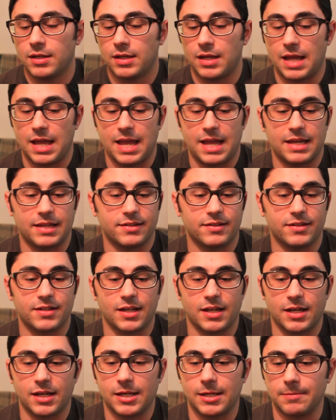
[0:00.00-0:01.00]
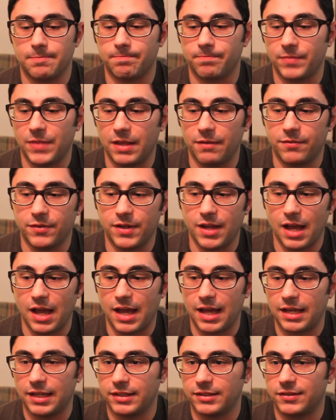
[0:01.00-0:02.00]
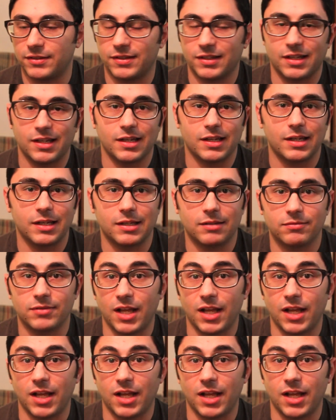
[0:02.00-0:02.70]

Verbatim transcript: And um, if you guys uh,